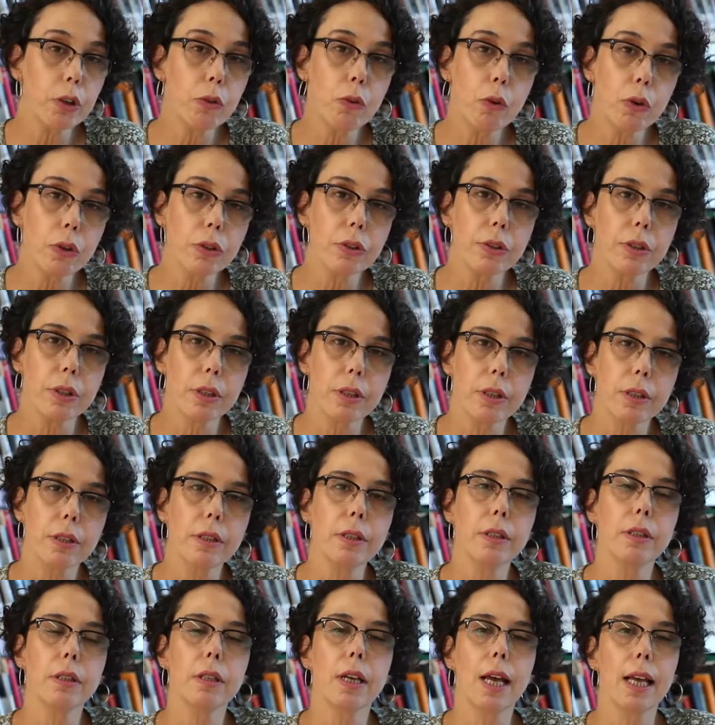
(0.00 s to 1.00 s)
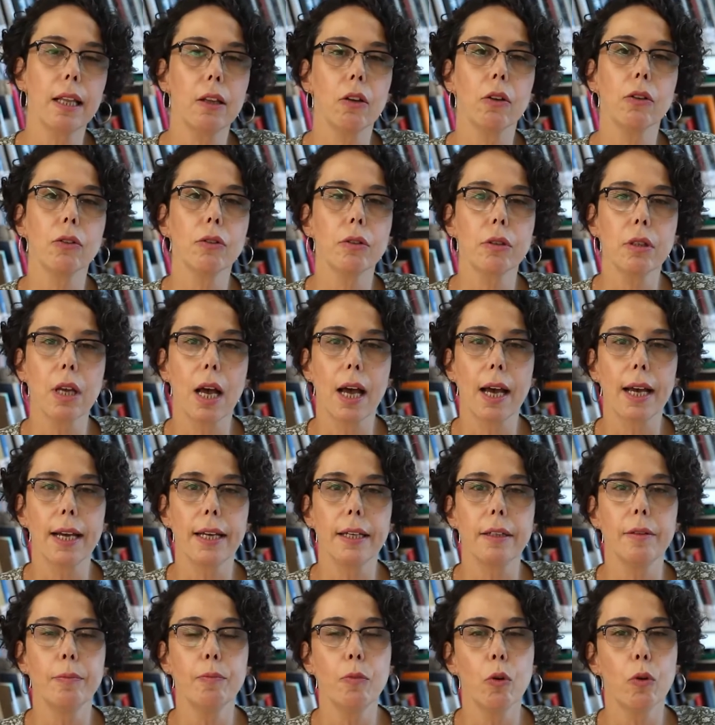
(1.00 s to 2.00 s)
courses
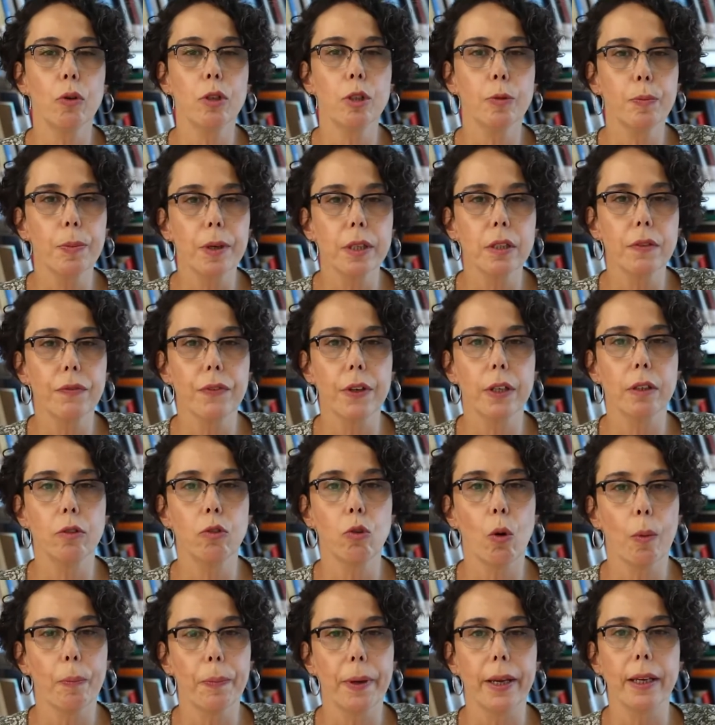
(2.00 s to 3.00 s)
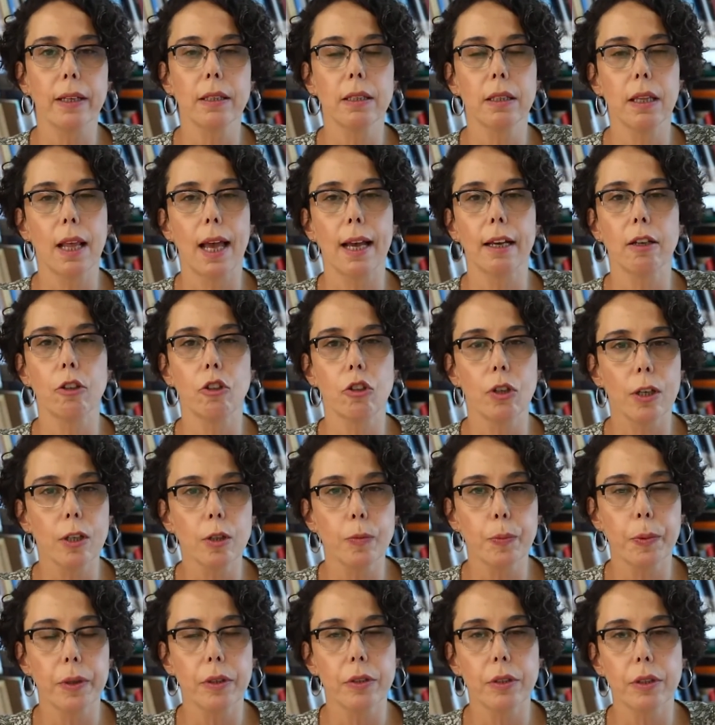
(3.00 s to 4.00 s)
alongside more specific topics like
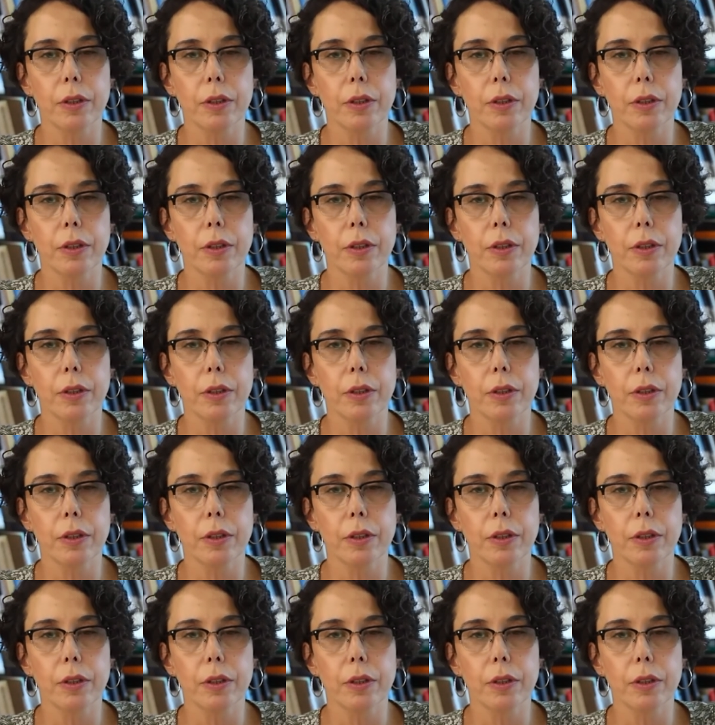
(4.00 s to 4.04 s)
Shakespeare